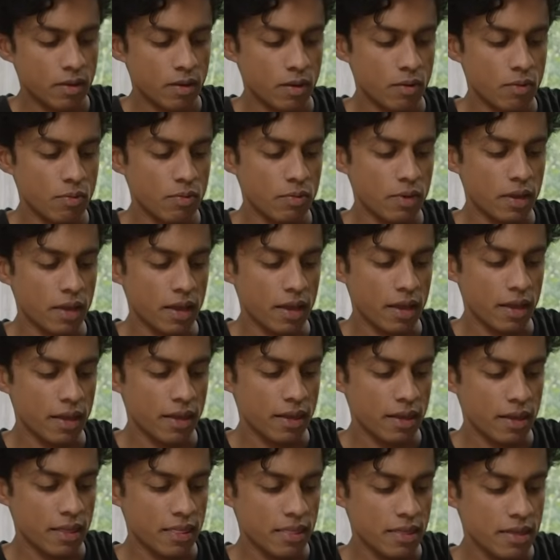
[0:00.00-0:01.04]
Okay,
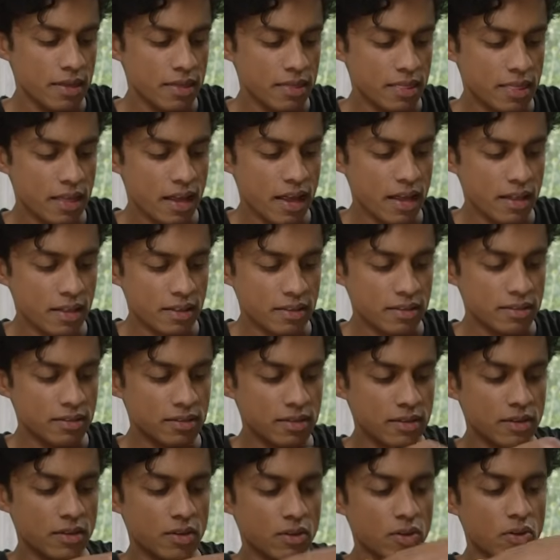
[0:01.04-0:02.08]
I think that's
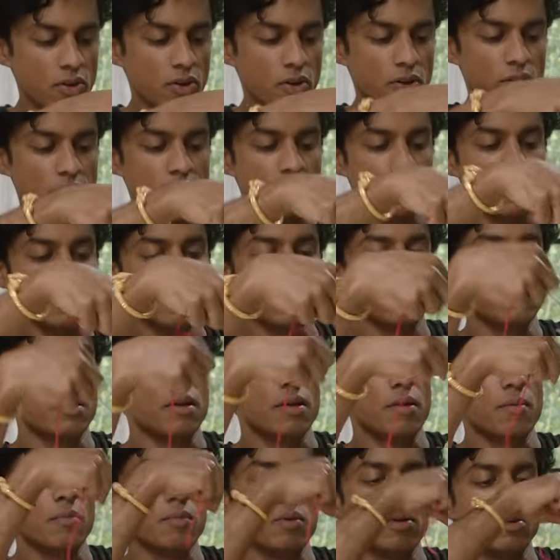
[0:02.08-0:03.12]
good.
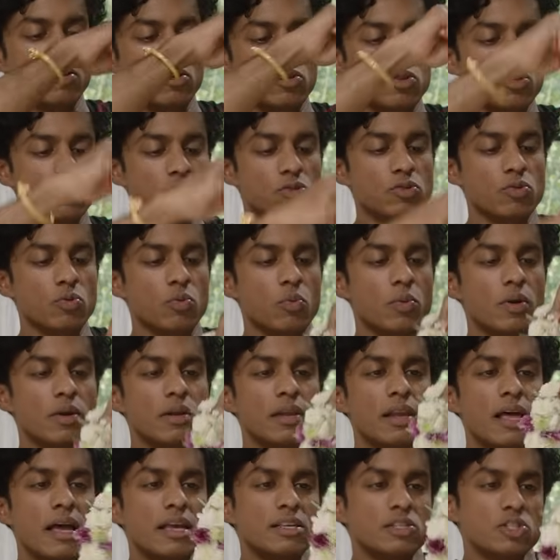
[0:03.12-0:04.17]
I'm going to just do one
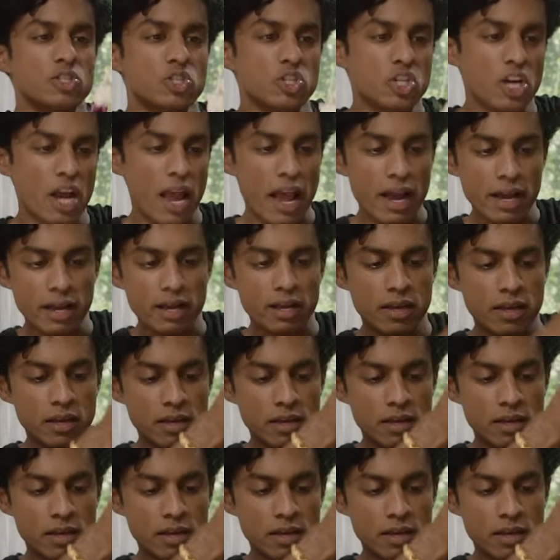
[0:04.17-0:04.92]
last check.